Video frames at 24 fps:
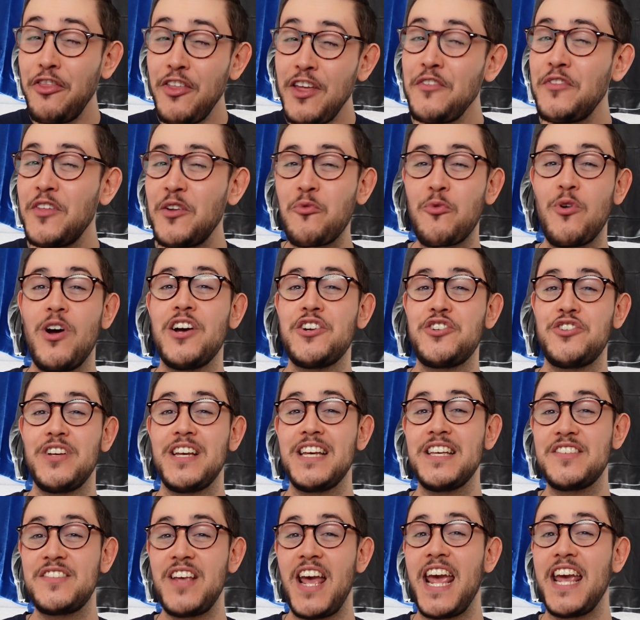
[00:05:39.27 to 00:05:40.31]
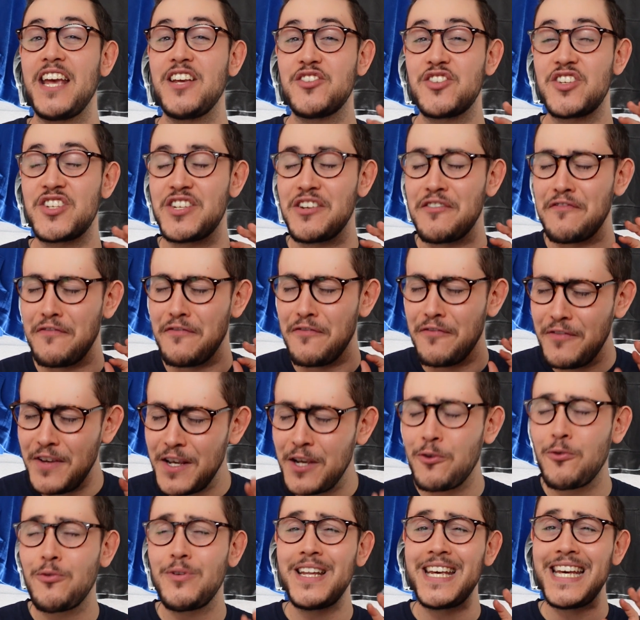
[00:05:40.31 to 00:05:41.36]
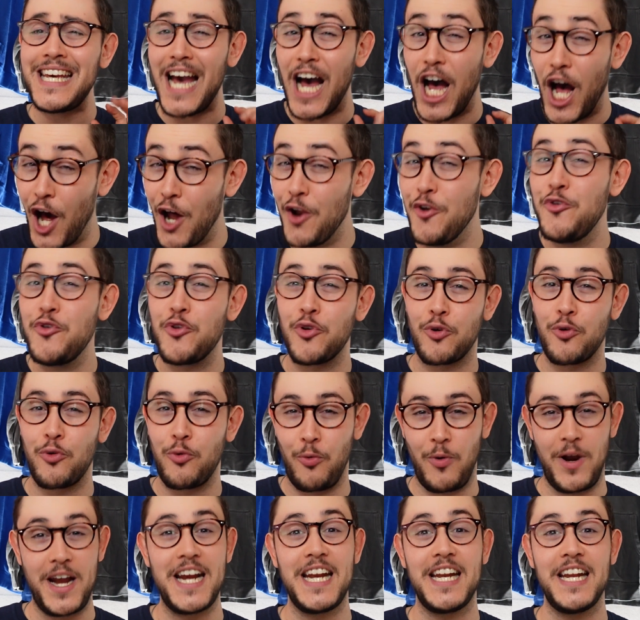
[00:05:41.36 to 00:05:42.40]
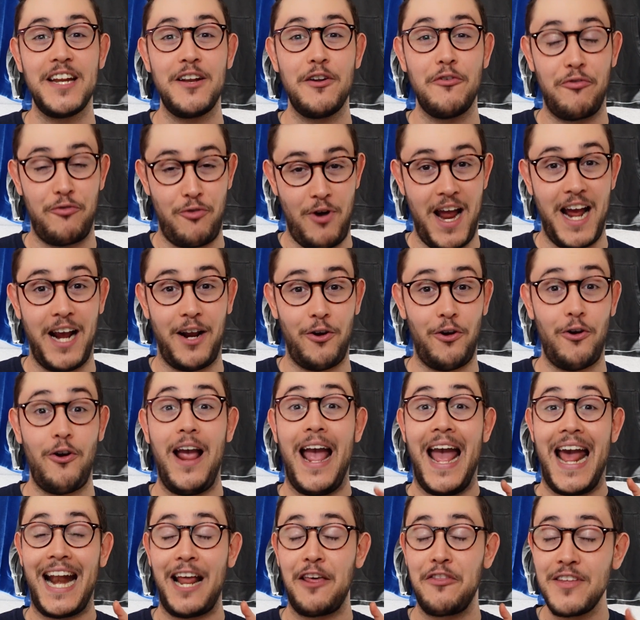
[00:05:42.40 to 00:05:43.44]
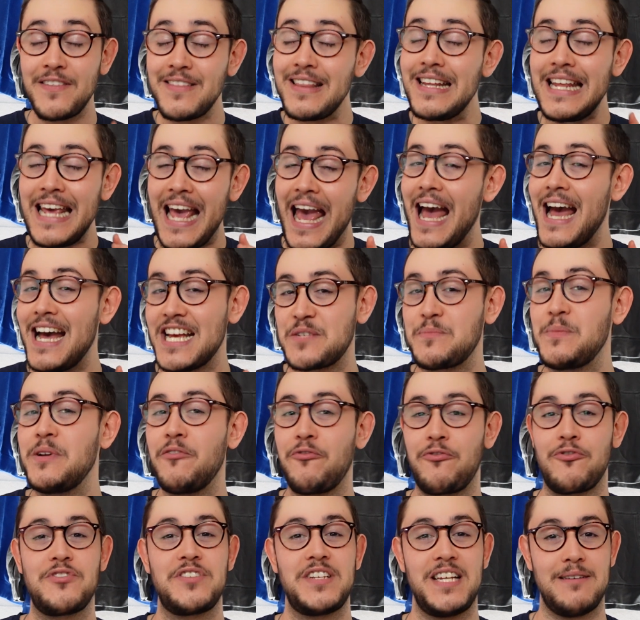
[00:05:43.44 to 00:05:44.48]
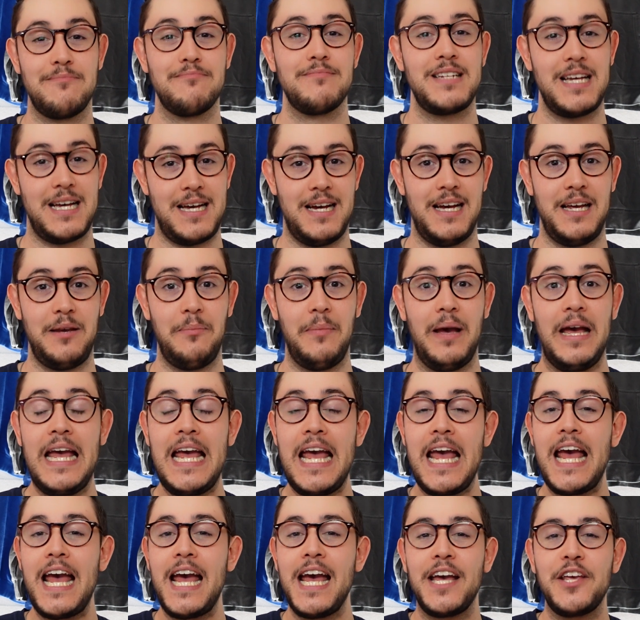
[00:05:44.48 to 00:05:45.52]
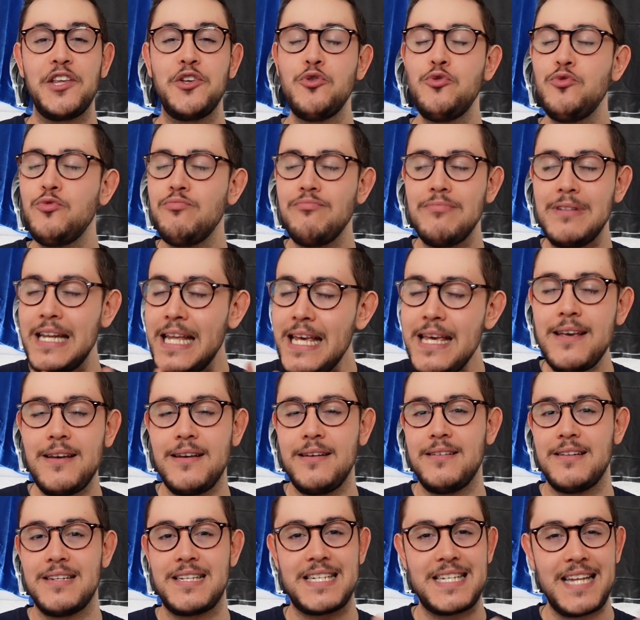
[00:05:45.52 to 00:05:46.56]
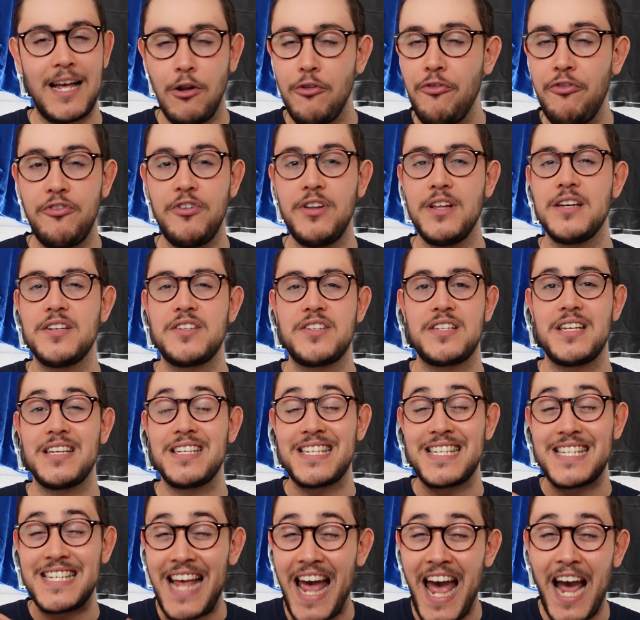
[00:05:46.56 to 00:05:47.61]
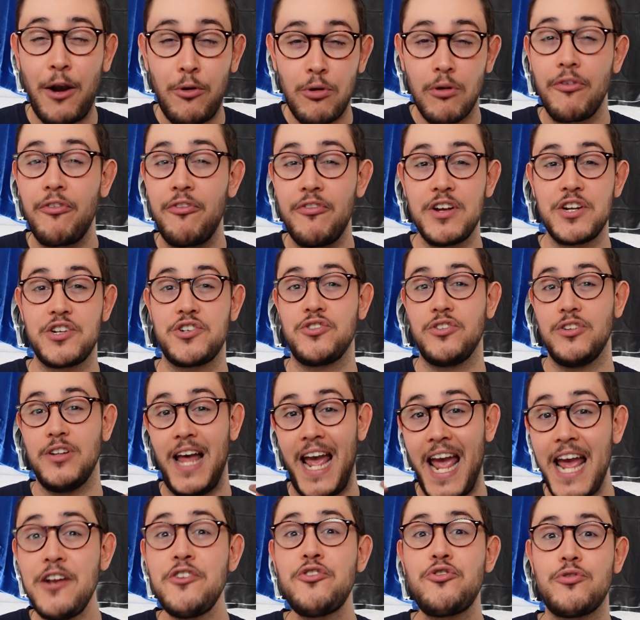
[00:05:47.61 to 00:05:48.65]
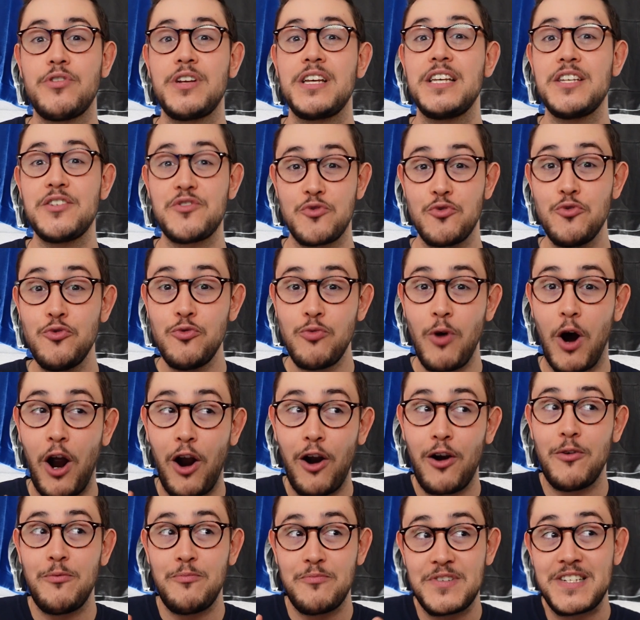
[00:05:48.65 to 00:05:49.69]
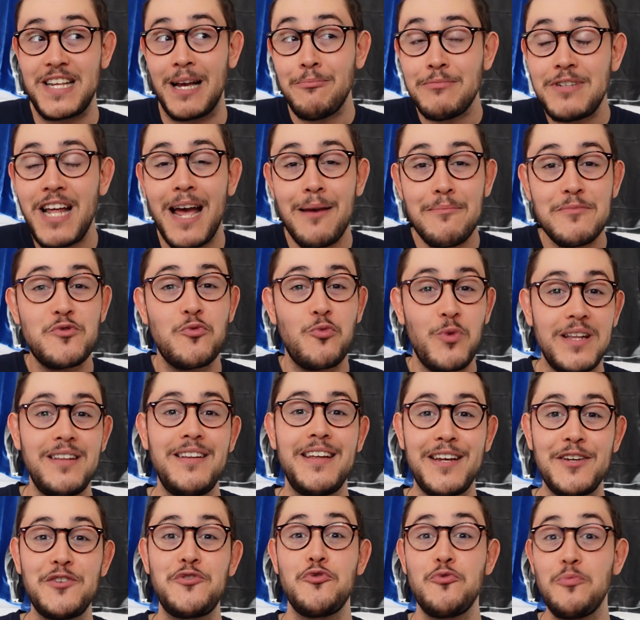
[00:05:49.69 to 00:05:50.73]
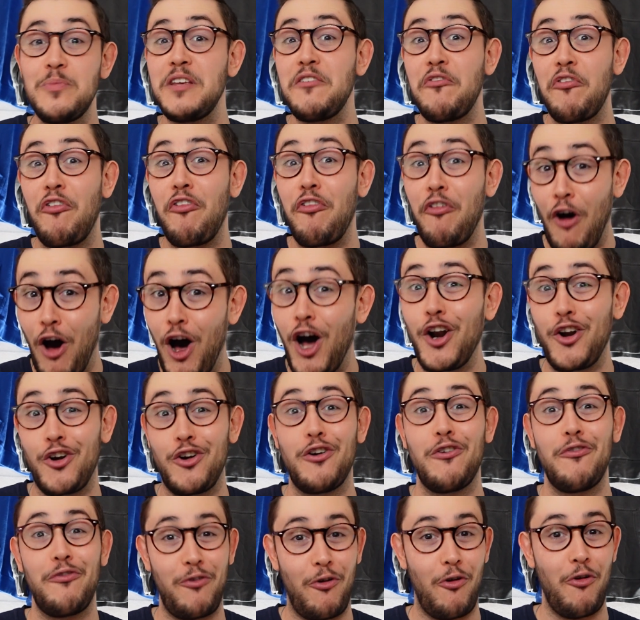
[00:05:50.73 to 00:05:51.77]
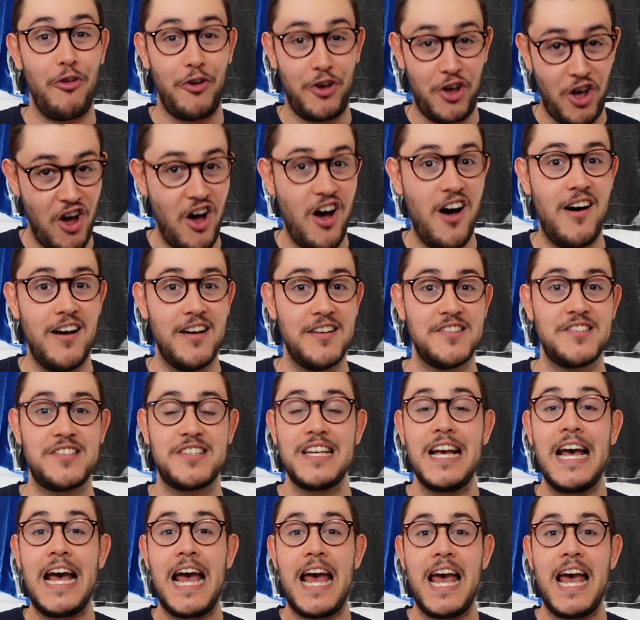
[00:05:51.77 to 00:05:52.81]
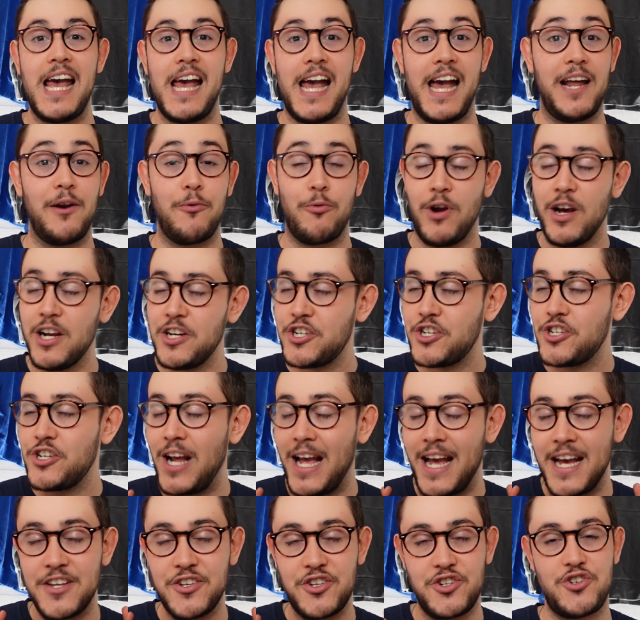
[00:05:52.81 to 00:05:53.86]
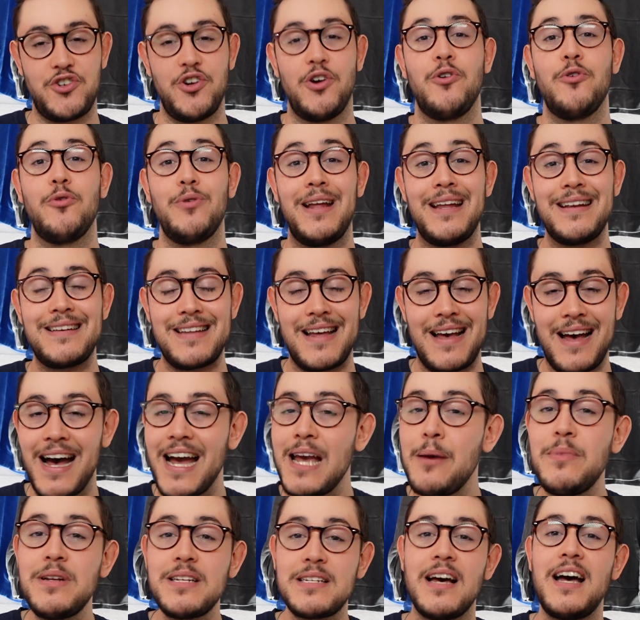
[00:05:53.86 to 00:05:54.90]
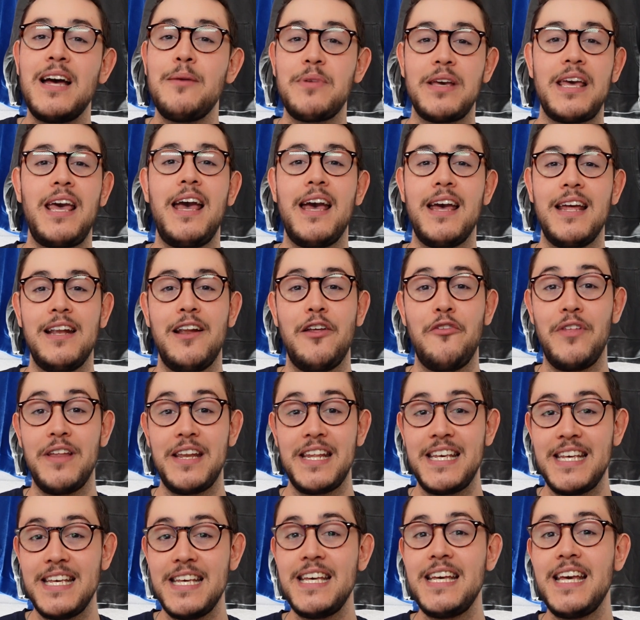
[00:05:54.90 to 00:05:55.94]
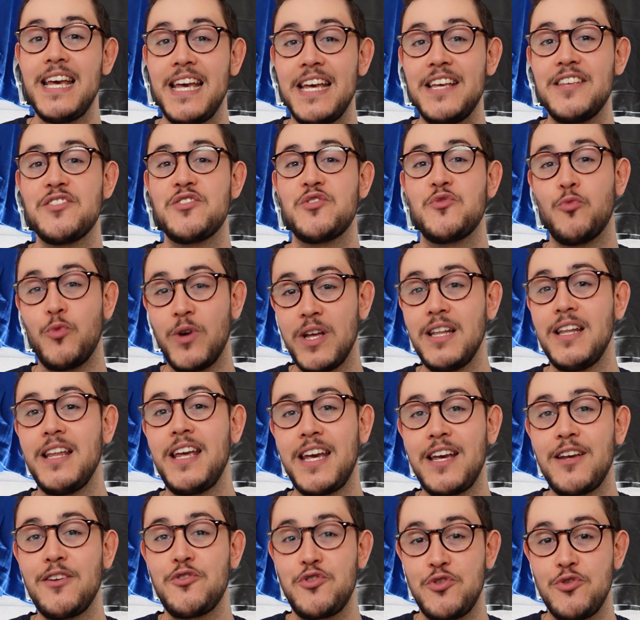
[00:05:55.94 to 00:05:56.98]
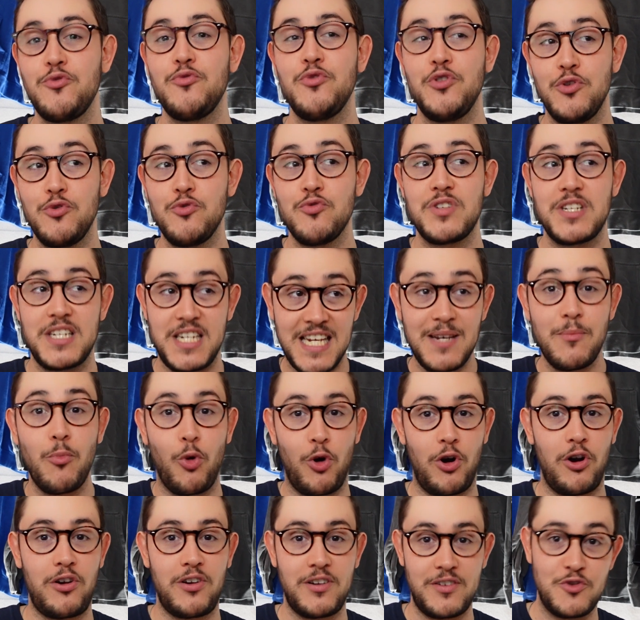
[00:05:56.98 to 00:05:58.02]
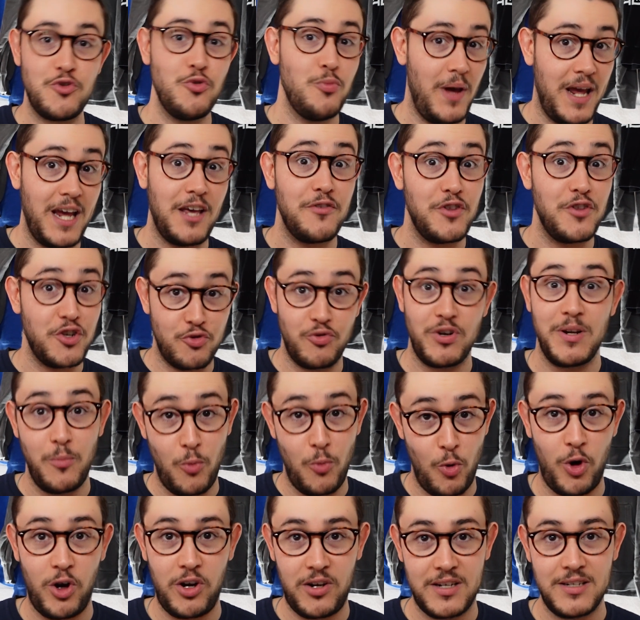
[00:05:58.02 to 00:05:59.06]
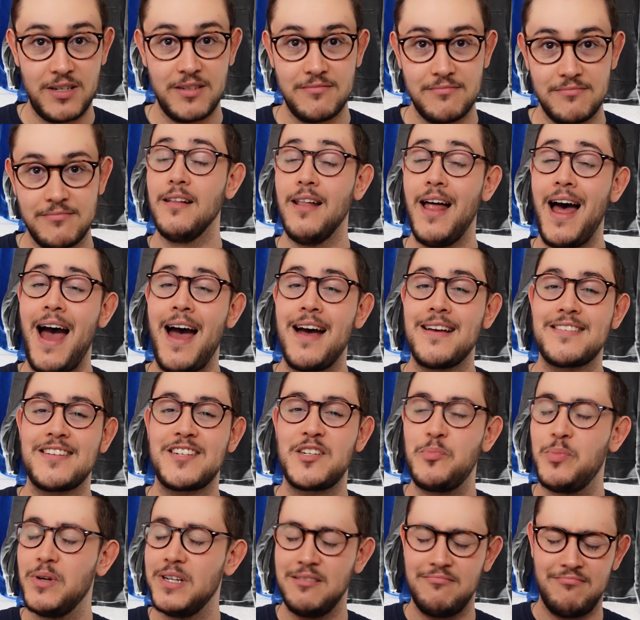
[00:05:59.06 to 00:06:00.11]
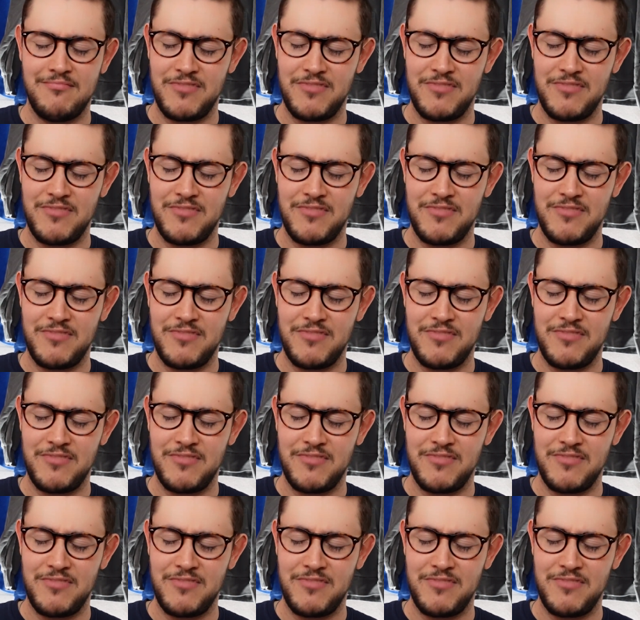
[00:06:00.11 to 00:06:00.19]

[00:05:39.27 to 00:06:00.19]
think that Rush is a severely underrated fragger, and I think that he has been for some time you need selfless, sacrificial entries who are sometimes willing to be fodder for the cause. And Rush has shown time and time again that he is willing to use teamwork to make the dream work. Last, but